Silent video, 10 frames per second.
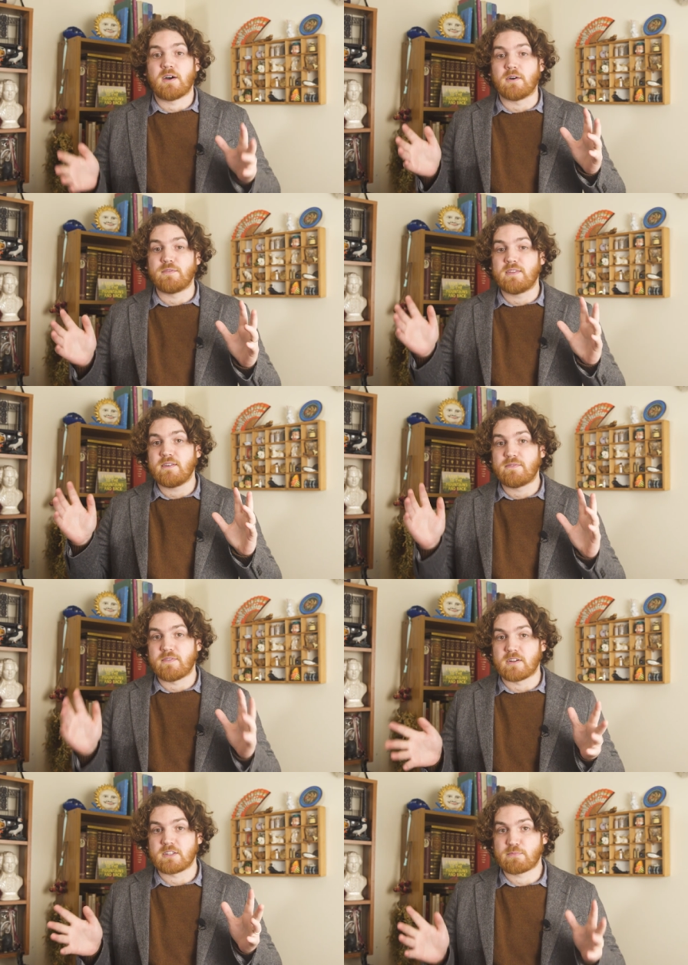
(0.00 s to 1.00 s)
of the
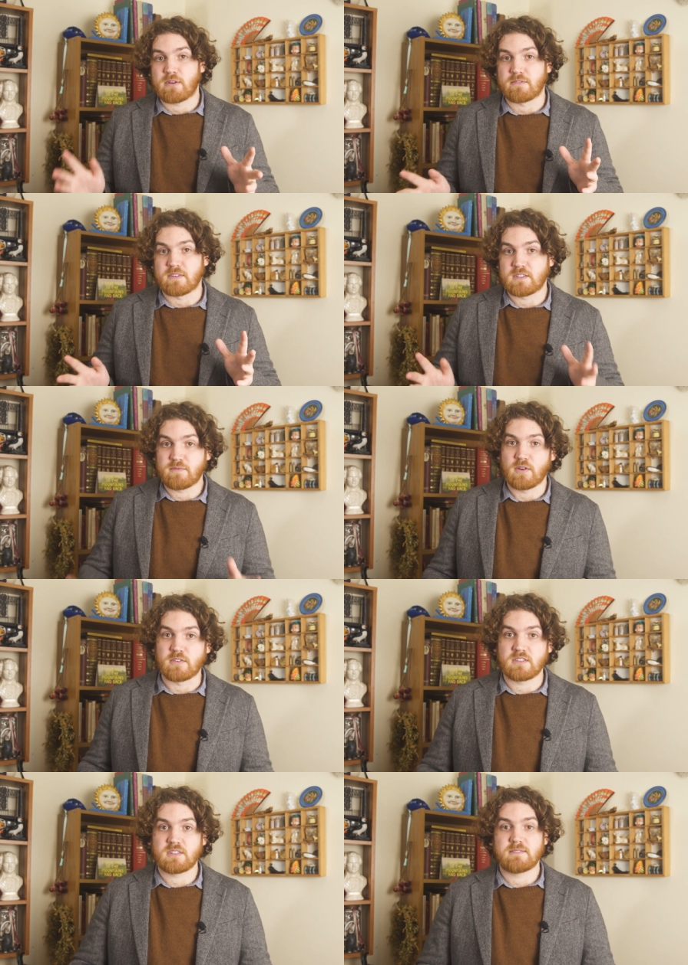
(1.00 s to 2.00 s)
first preference
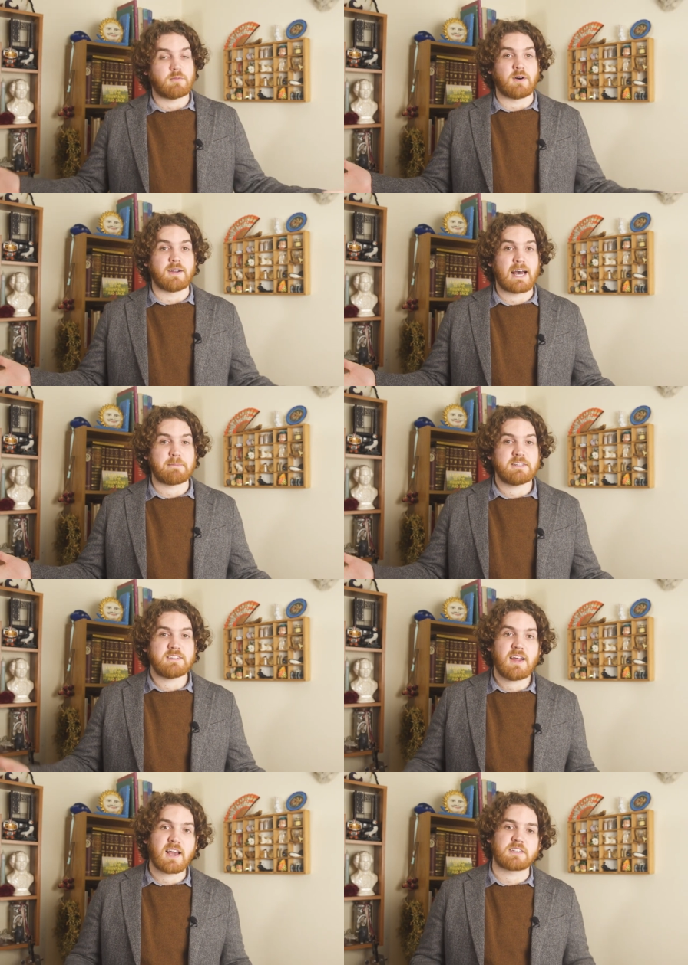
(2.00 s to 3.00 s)
votes. What happens
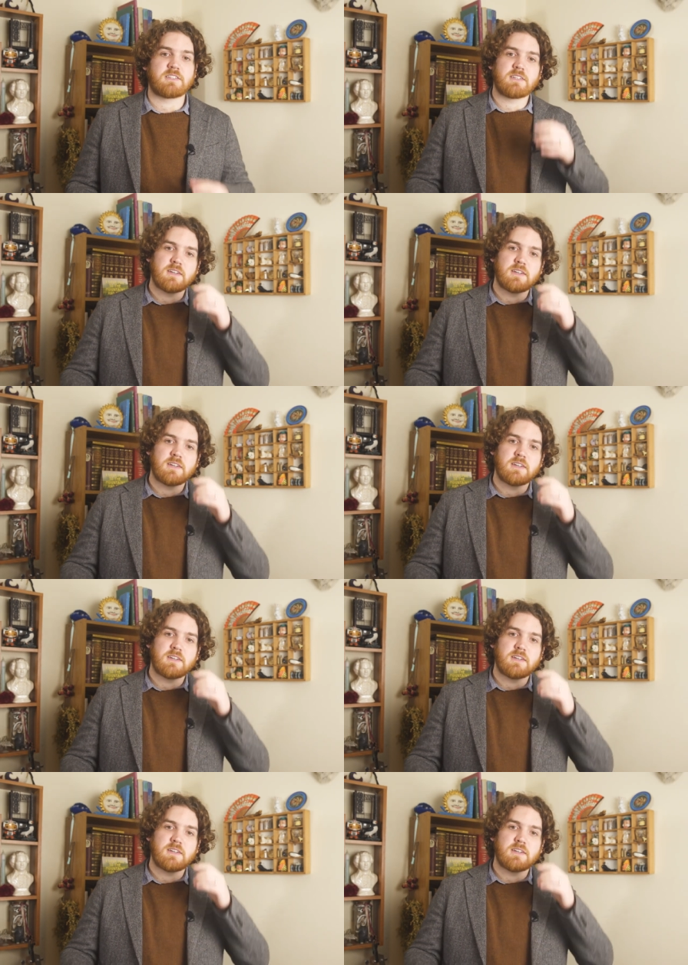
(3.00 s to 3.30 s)
next?